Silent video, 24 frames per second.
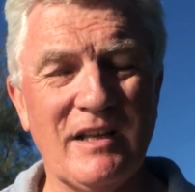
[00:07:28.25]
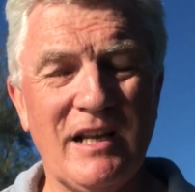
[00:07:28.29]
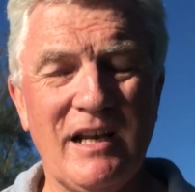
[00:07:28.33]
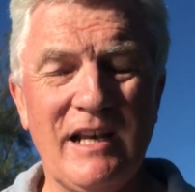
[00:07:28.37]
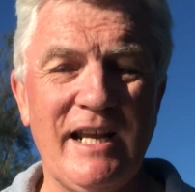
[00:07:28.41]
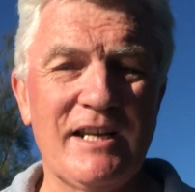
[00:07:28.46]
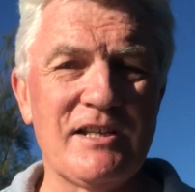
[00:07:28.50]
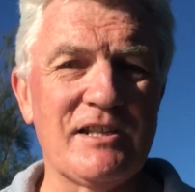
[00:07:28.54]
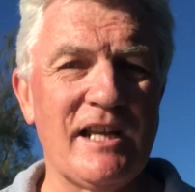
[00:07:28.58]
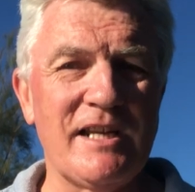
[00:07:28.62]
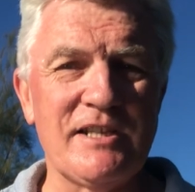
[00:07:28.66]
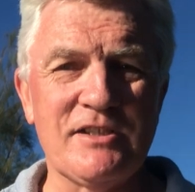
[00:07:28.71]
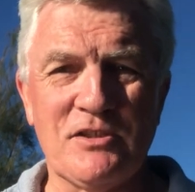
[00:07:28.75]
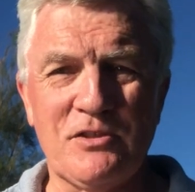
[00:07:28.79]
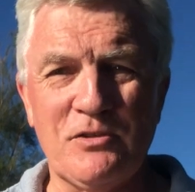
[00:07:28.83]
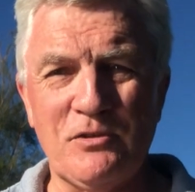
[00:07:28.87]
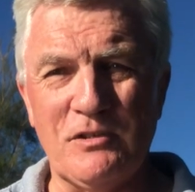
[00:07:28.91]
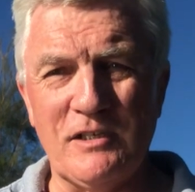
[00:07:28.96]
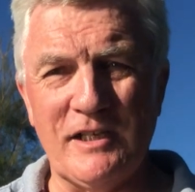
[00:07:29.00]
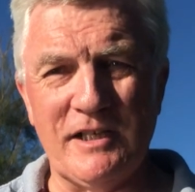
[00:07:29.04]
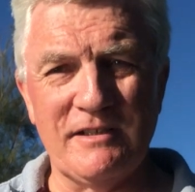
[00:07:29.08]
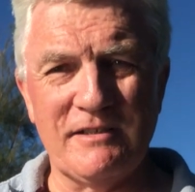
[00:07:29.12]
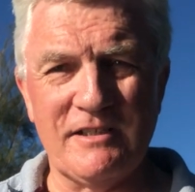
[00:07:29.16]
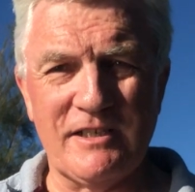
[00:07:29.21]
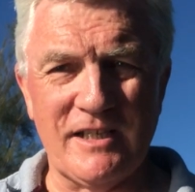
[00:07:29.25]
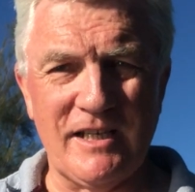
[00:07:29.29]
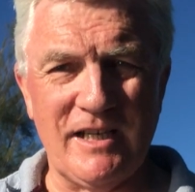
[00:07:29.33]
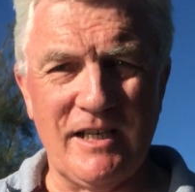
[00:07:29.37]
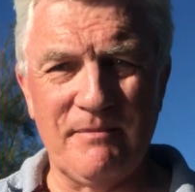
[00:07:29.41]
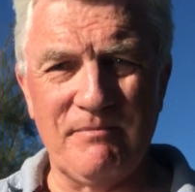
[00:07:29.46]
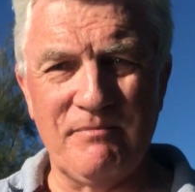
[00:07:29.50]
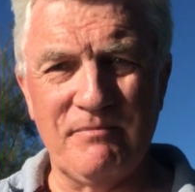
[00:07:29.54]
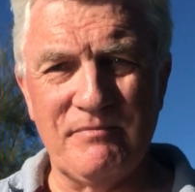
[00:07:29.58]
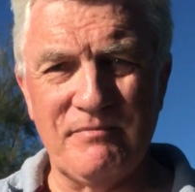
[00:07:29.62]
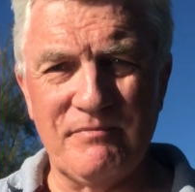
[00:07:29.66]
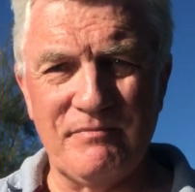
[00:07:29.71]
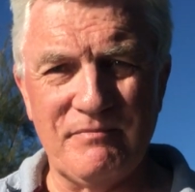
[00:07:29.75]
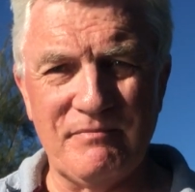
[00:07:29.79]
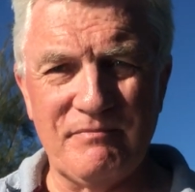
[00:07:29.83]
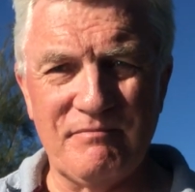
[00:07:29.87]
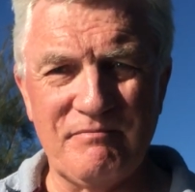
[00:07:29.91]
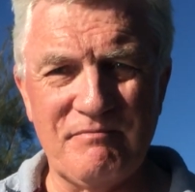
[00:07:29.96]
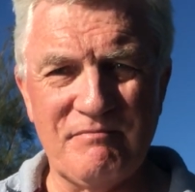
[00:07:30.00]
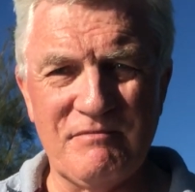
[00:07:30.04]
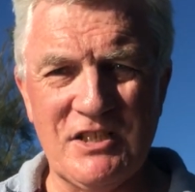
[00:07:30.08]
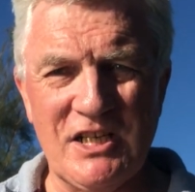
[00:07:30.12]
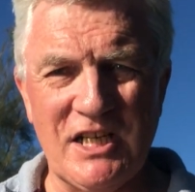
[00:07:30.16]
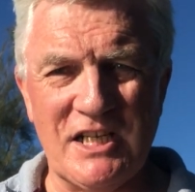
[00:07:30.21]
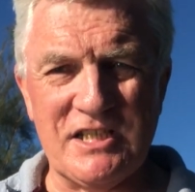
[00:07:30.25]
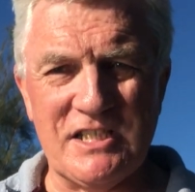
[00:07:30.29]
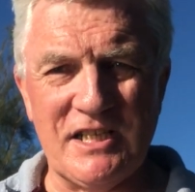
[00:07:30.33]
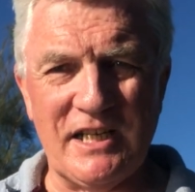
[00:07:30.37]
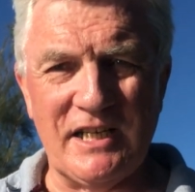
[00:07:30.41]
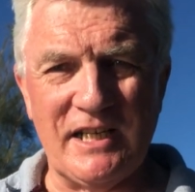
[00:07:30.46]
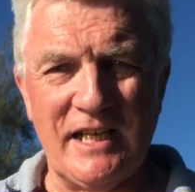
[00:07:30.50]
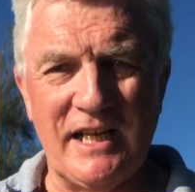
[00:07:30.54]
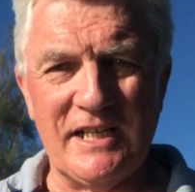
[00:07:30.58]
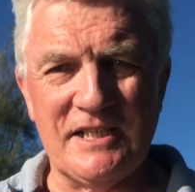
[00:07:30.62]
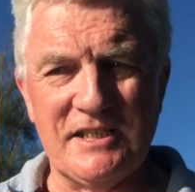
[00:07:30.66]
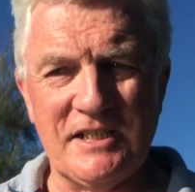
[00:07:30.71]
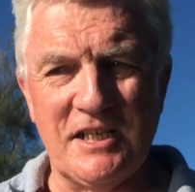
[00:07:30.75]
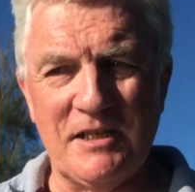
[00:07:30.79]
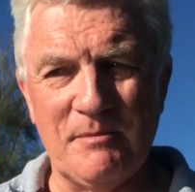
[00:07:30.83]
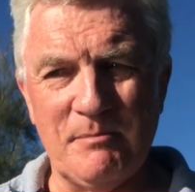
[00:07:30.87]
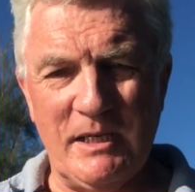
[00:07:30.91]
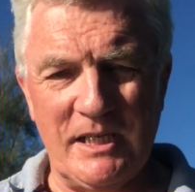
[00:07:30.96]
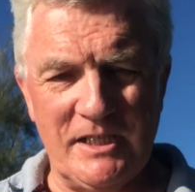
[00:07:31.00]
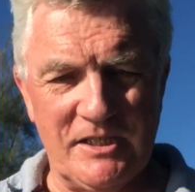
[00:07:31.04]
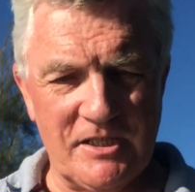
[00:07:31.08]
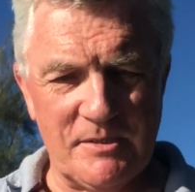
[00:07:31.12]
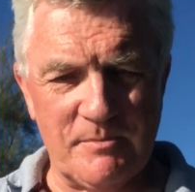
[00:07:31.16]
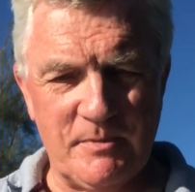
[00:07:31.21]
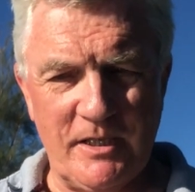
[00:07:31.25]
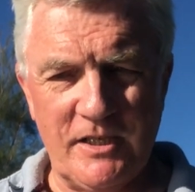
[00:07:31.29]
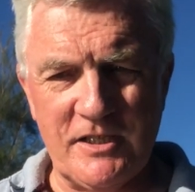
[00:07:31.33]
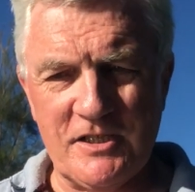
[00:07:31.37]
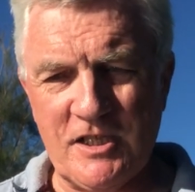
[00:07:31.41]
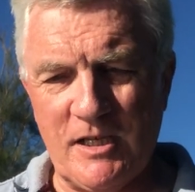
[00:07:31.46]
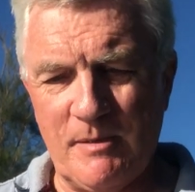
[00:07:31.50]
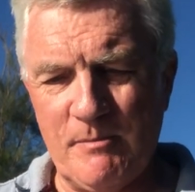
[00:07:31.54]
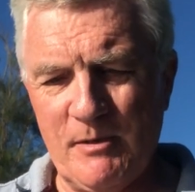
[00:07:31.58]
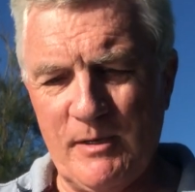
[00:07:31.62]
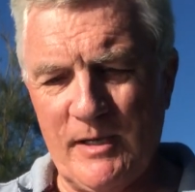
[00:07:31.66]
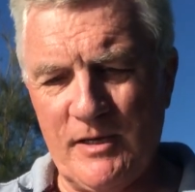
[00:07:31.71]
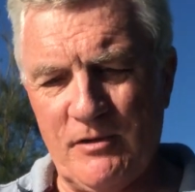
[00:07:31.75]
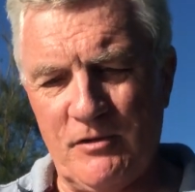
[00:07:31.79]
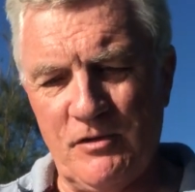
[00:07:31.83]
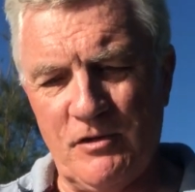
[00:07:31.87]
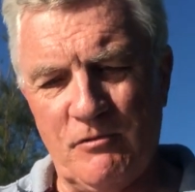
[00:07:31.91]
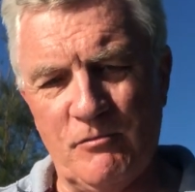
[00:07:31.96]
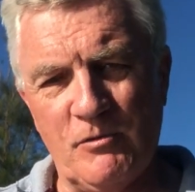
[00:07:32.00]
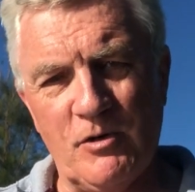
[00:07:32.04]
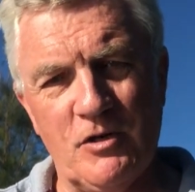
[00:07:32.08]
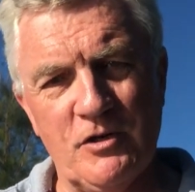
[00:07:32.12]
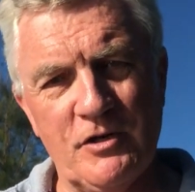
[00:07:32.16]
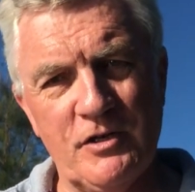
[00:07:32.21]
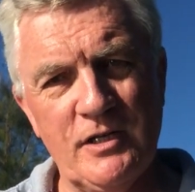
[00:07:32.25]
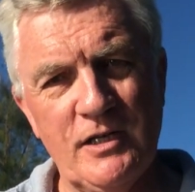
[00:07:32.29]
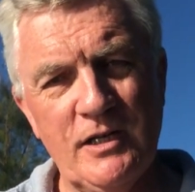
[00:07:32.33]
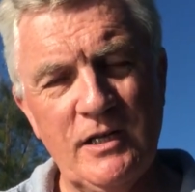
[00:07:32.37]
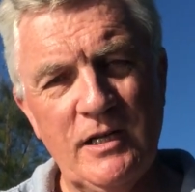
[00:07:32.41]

let's call it 16-18 meters by the time you add on the rod.